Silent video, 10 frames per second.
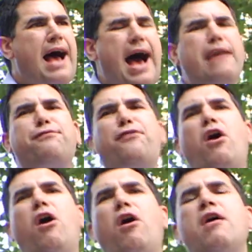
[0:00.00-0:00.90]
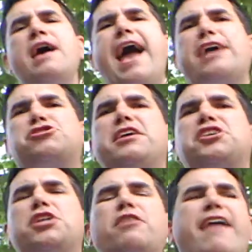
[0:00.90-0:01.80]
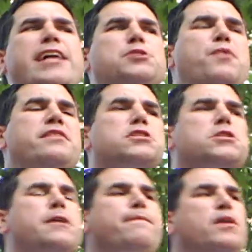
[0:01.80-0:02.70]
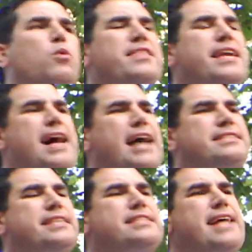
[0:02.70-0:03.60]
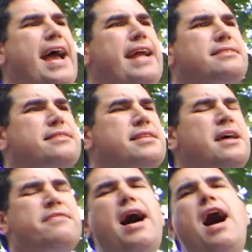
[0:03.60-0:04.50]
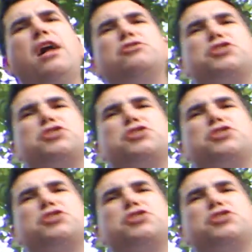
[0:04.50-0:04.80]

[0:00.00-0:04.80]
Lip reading: and for extradition arrangements with the United States that aren't